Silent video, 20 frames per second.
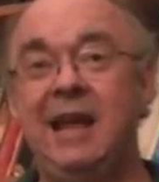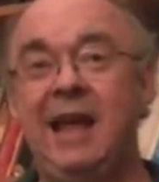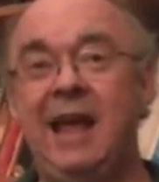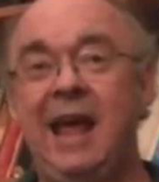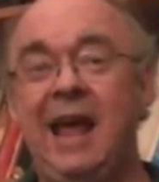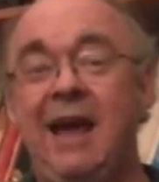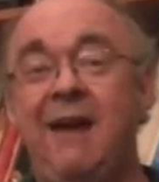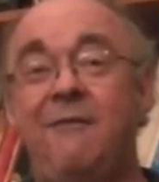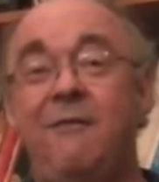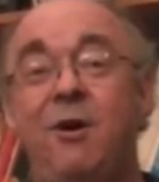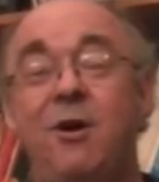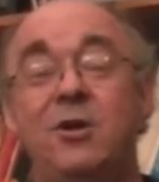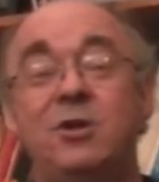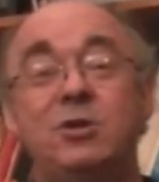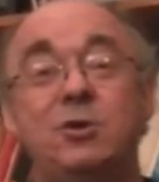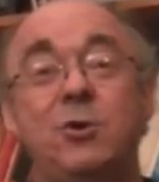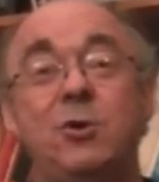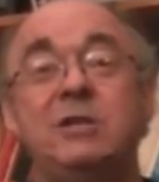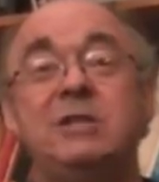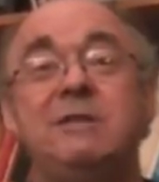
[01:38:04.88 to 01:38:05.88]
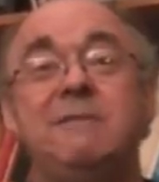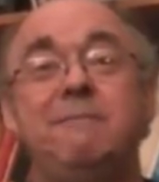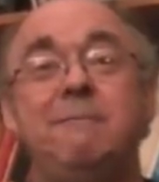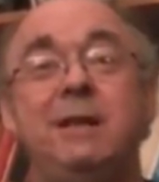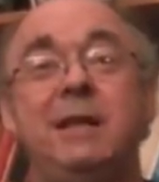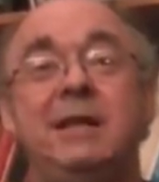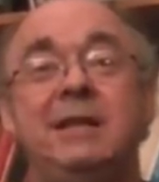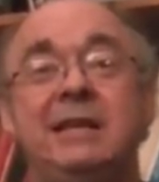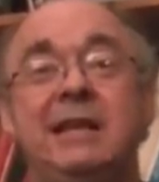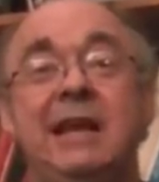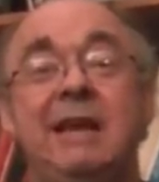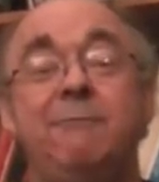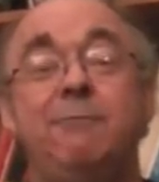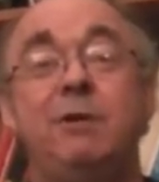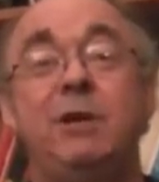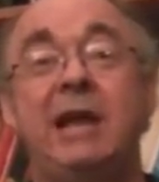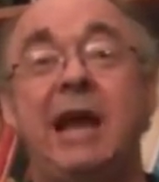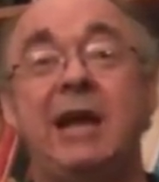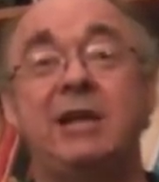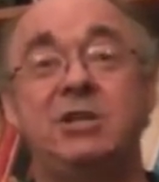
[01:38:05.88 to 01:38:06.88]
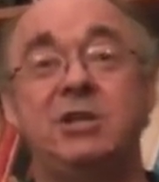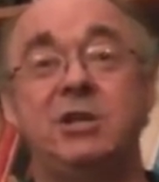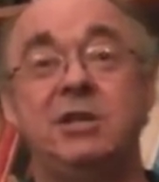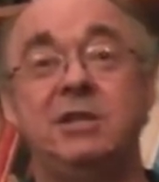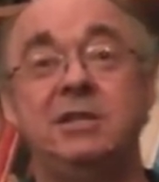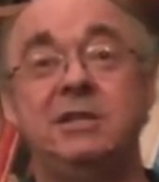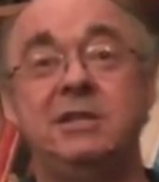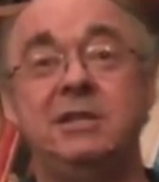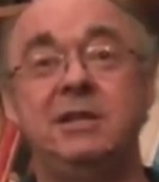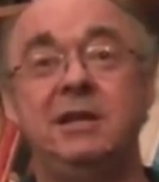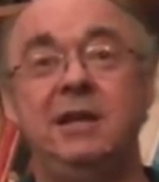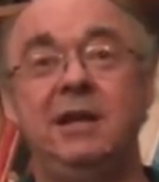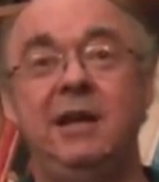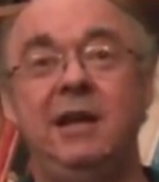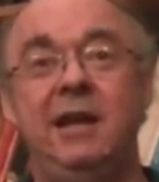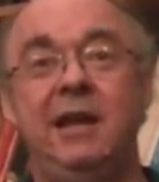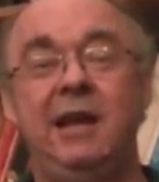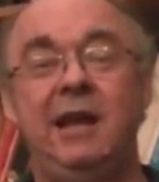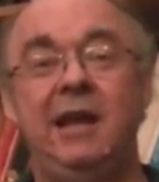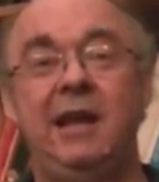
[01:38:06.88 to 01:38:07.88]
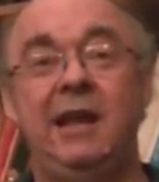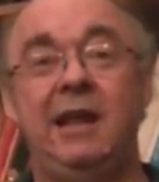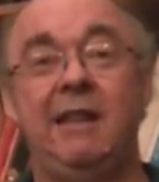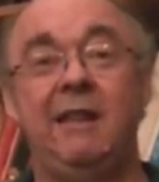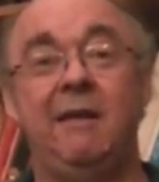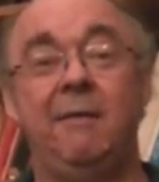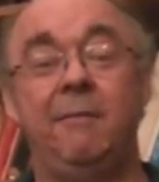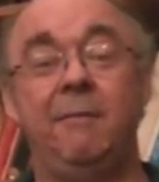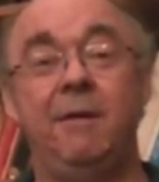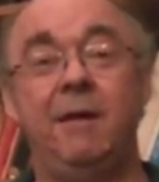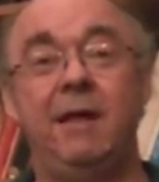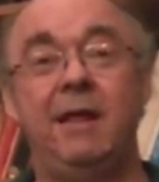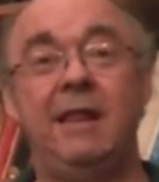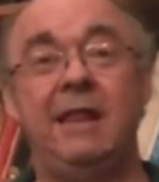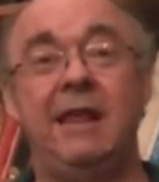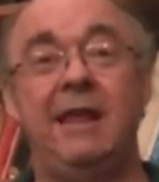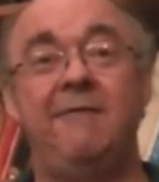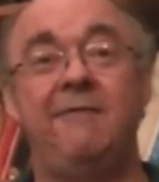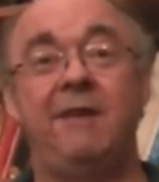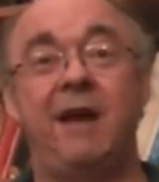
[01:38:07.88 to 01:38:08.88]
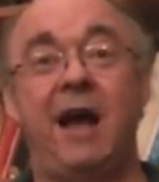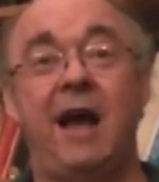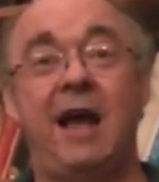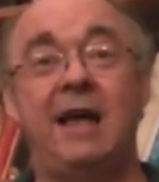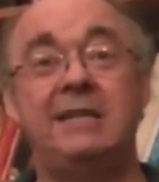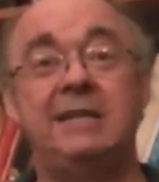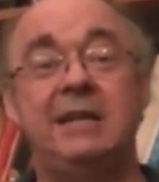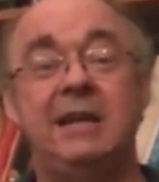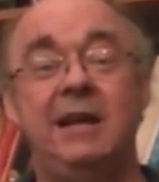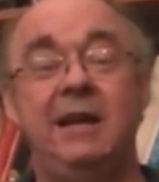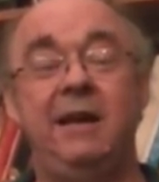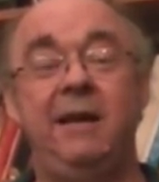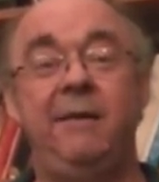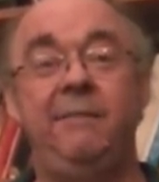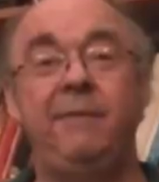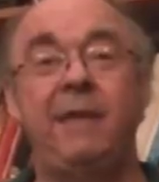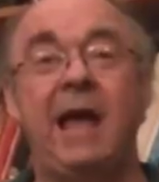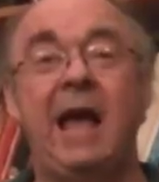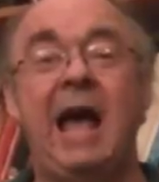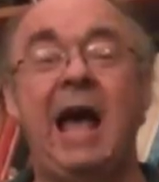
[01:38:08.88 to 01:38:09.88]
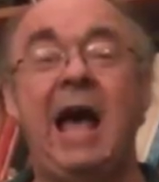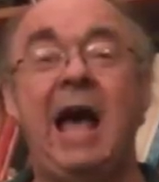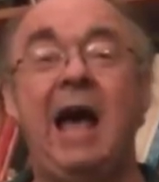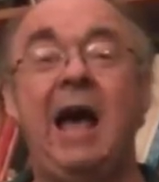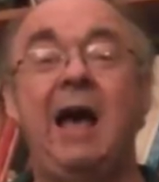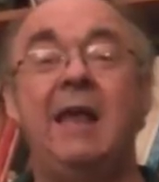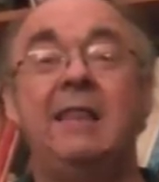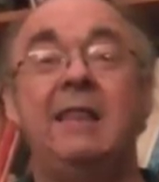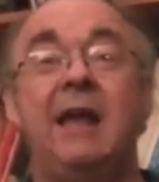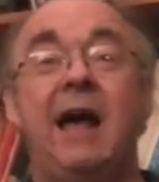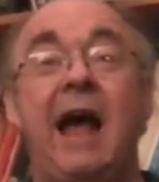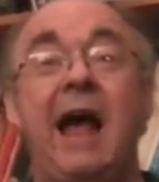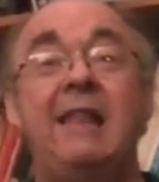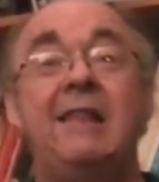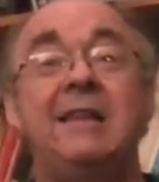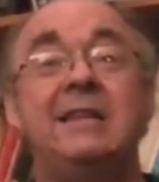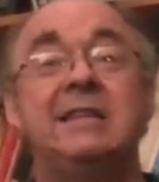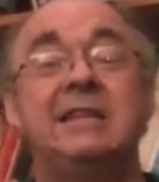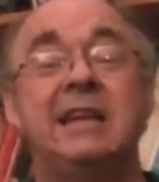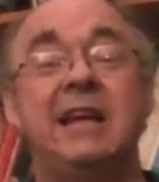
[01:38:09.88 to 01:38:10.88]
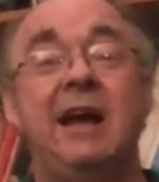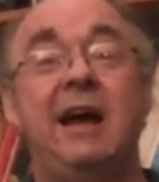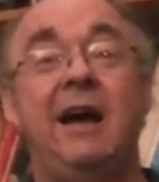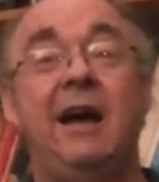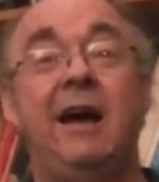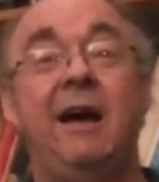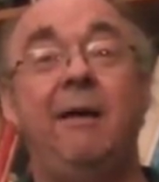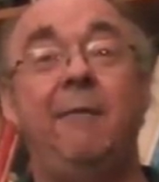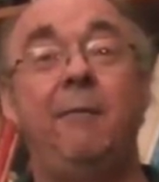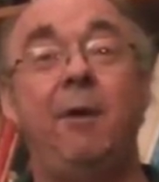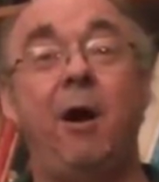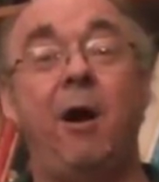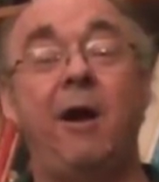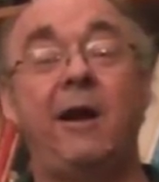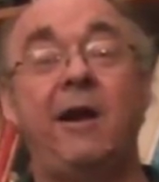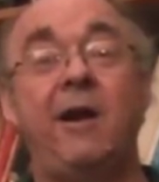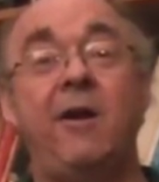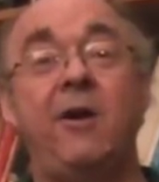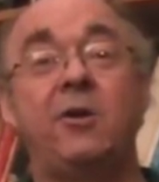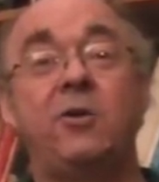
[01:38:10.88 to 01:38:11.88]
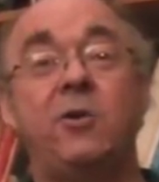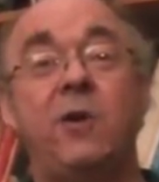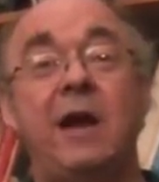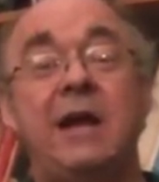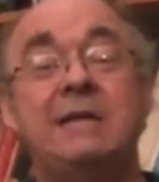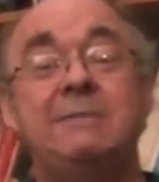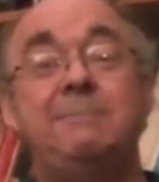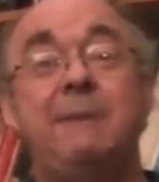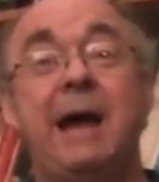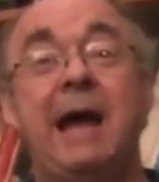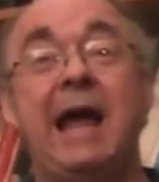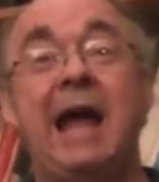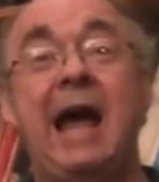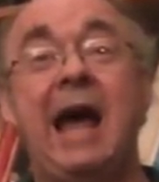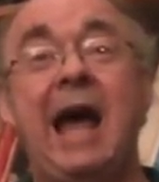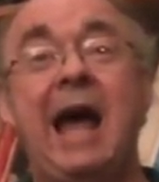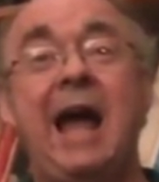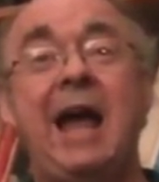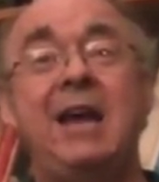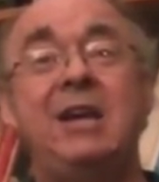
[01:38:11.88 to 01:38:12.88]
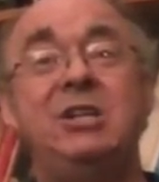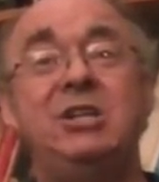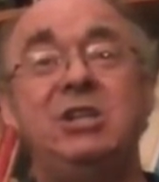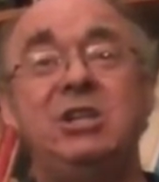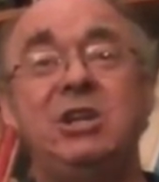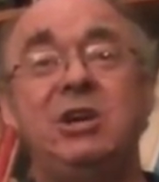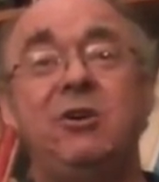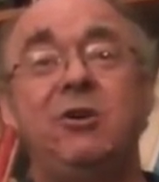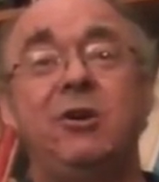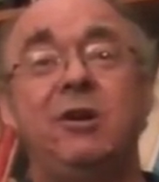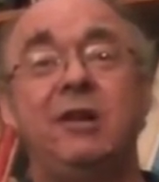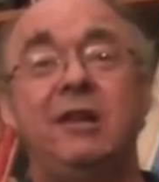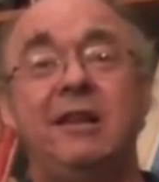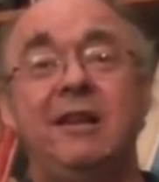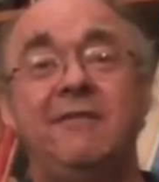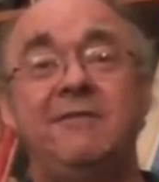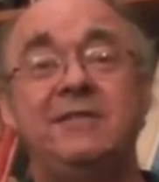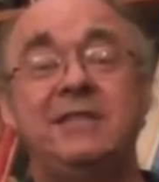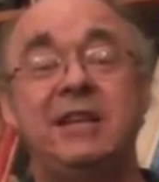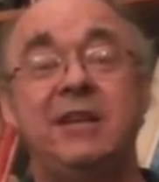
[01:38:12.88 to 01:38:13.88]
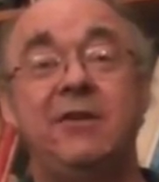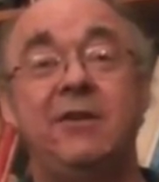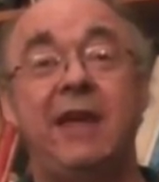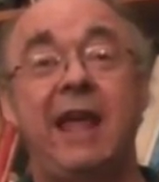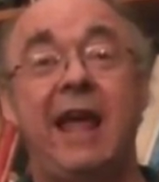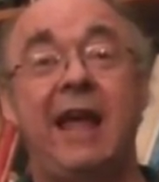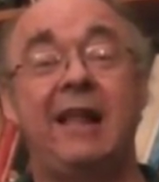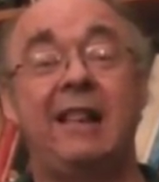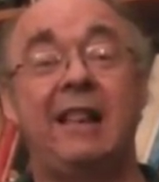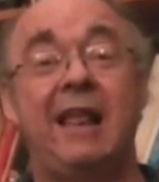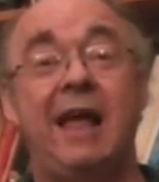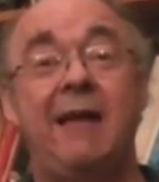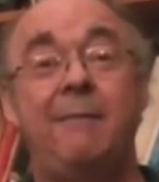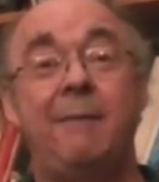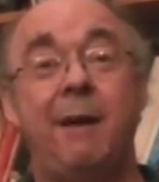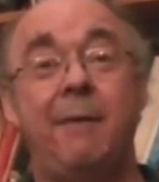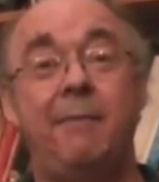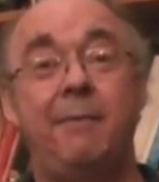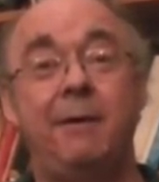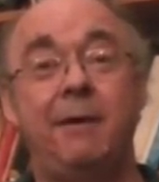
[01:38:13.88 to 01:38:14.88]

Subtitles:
have all sorts of built-in protections in them. They've got, the islands are characterized by high sheer cliffs that you can't climb up.